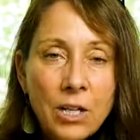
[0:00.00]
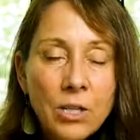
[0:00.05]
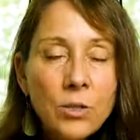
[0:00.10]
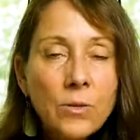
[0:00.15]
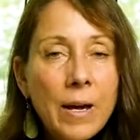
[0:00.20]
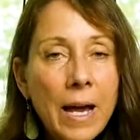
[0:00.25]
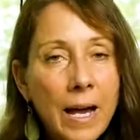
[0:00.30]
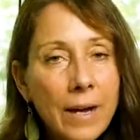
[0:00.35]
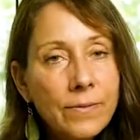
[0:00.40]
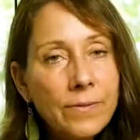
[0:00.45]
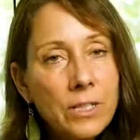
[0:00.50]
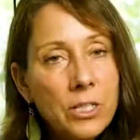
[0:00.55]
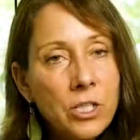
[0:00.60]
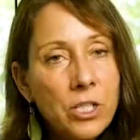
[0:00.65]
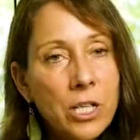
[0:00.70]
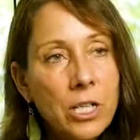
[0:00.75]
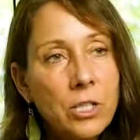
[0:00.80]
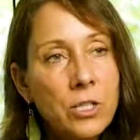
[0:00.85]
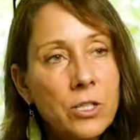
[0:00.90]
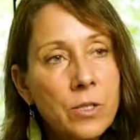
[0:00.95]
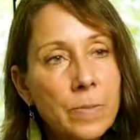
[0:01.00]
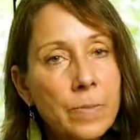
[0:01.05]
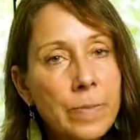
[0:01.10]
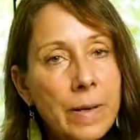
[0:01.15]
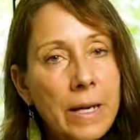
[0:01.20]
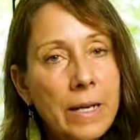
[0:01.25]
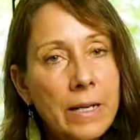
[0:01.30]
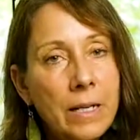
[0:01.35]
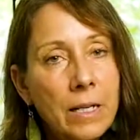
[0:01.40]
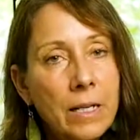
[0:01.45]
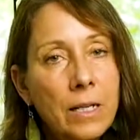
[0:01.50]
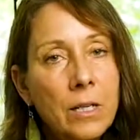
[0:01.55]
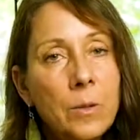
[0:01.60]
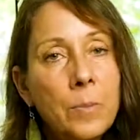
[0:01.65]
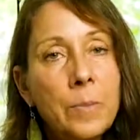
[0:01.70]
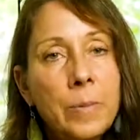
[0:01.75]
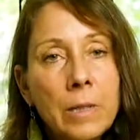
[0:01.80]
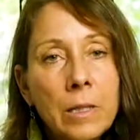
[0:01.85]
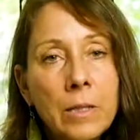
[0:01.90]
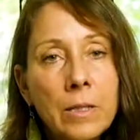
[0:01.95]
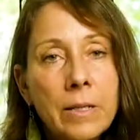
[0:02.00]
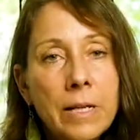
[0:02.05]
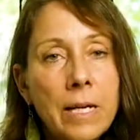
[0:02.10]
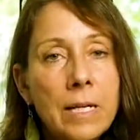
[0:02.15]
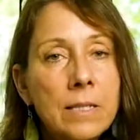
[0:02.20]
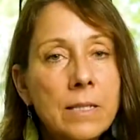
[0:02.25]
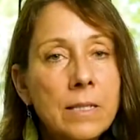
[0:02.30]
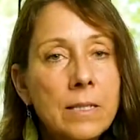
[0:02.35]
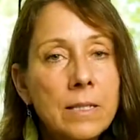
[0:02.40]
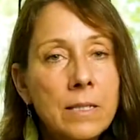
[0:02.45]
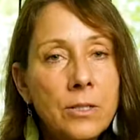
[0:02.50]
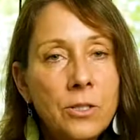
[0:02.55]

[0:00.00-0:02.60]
You have to change your bedding, your pillowcases